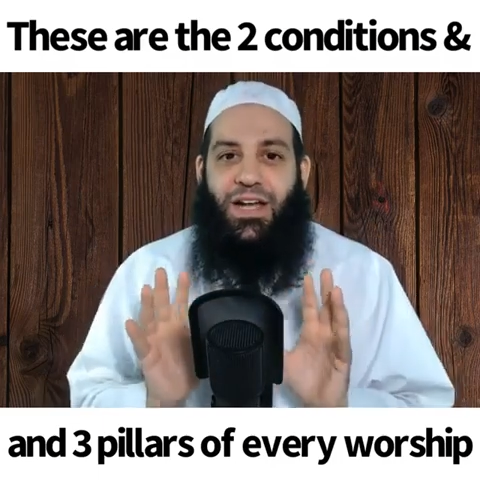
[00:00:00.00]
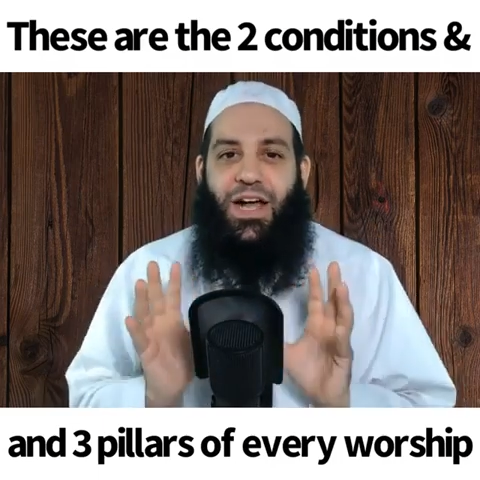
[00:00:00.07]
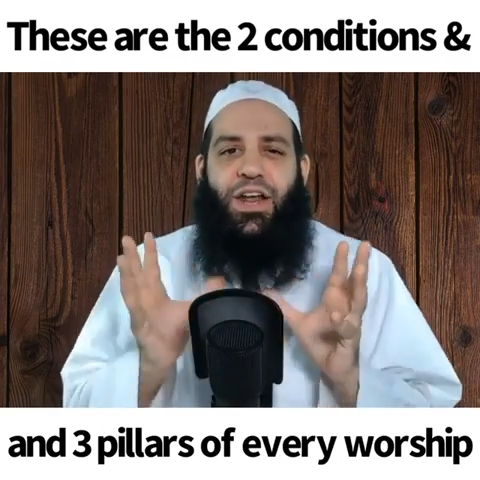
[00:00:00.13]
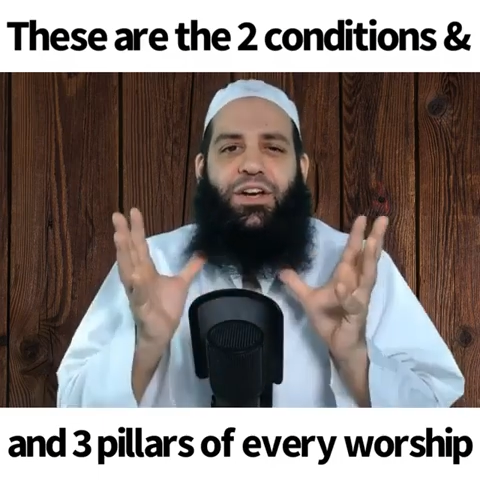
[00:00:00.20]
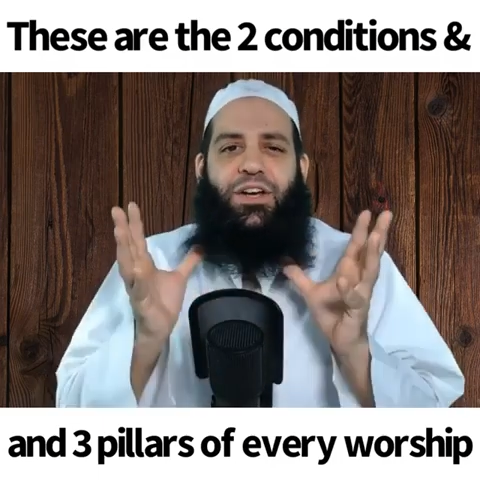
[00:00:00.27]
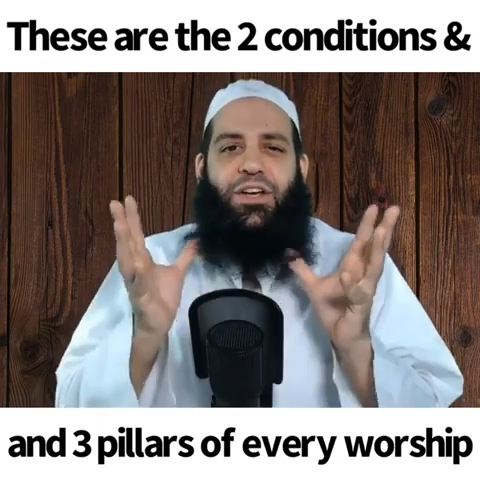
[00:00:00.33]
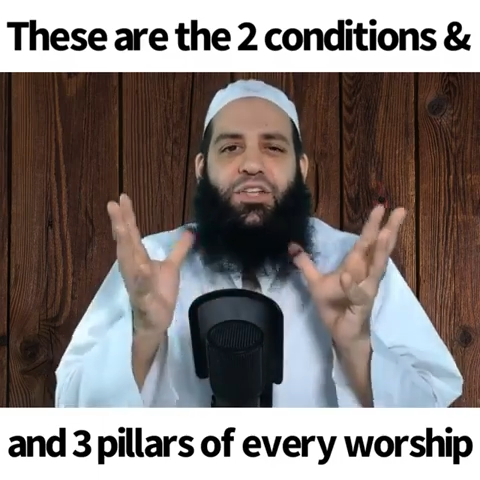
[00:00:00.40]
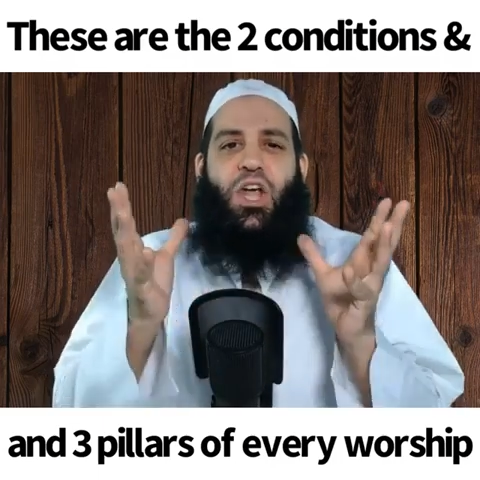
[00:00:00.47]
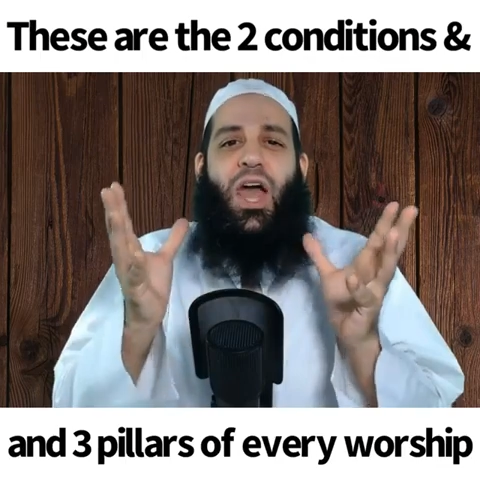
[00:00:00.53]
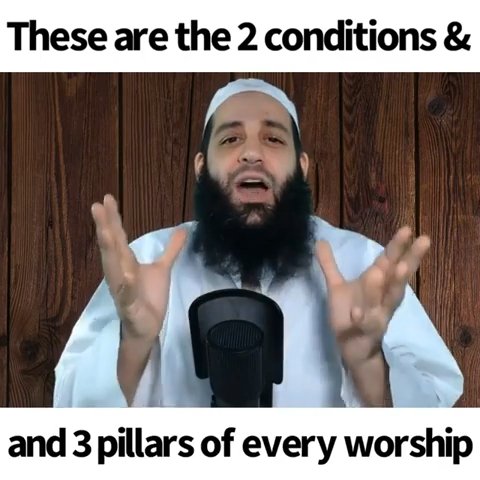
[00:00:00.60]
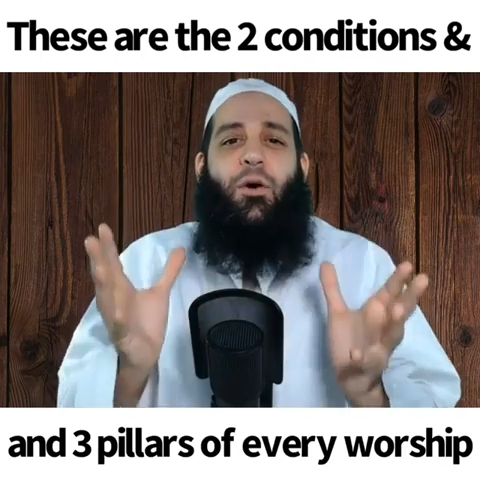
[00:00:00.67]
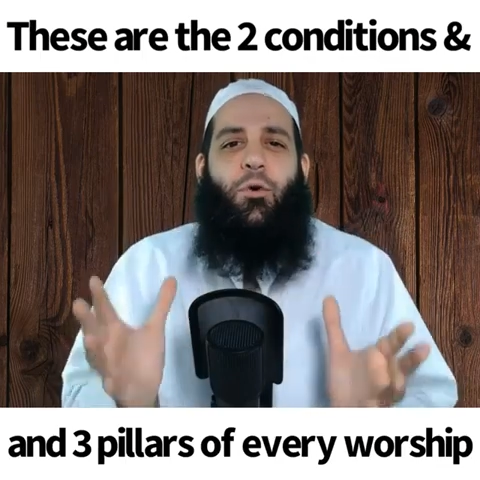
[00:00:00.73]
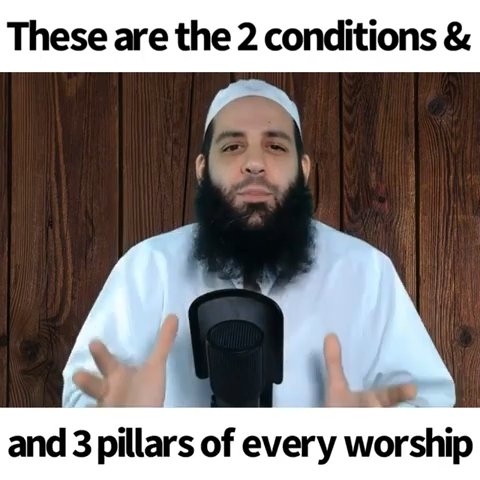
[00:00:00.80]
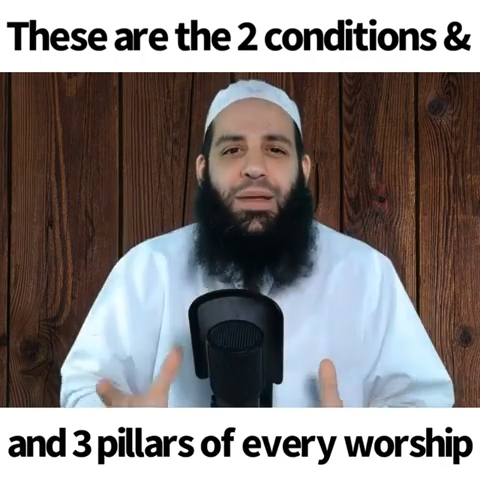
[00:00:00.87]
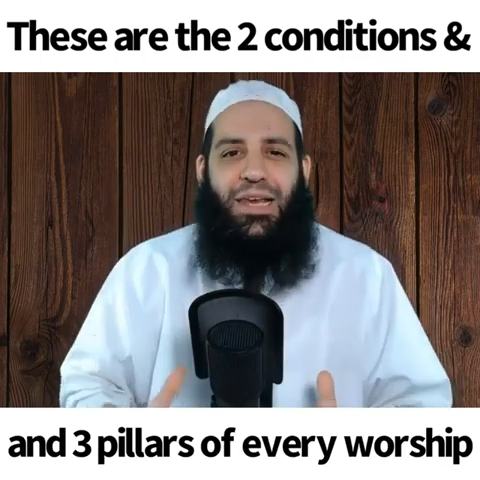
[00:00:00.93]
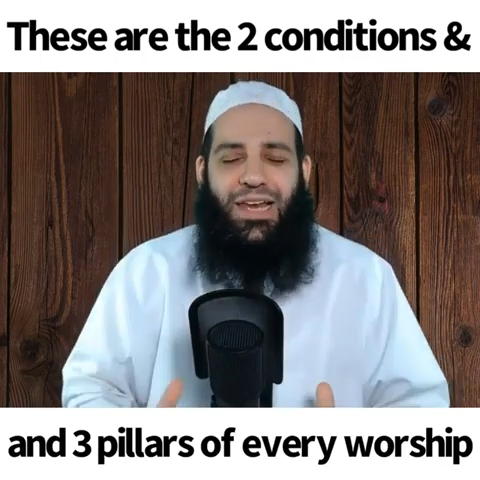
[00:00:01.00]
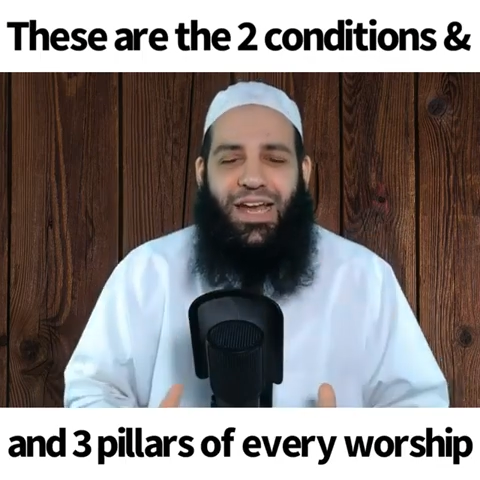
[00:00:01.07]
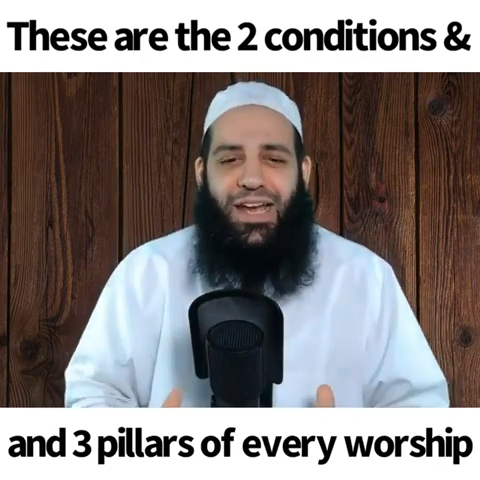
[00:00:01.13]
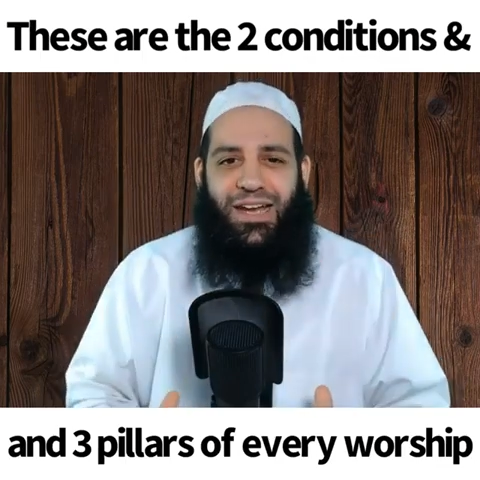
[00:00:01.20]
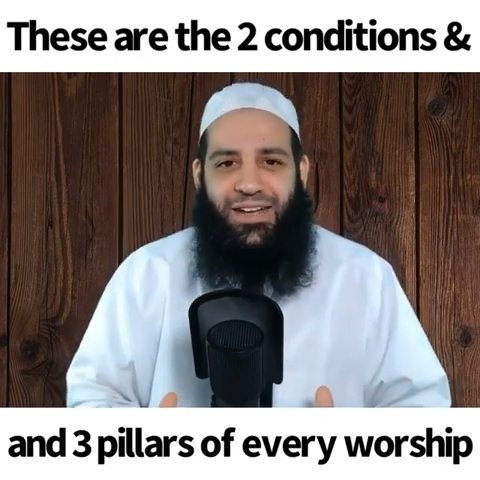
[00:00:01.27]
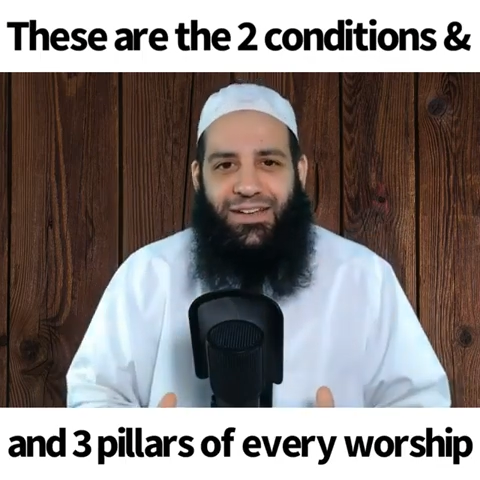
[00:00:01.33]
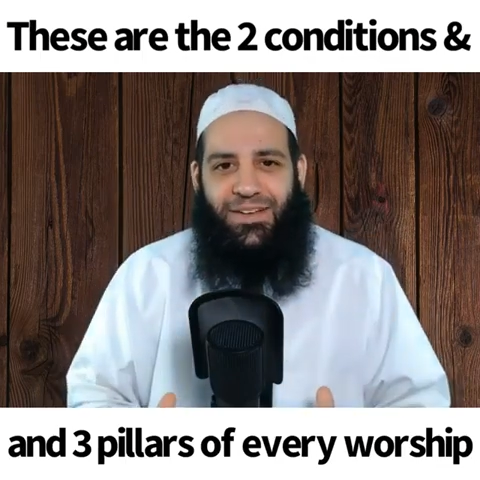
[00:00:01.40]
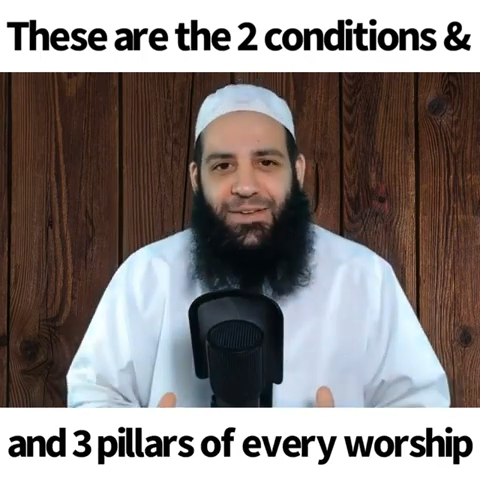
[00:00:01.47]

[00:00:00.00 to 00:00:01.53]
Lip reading: Ar-raja'u billah.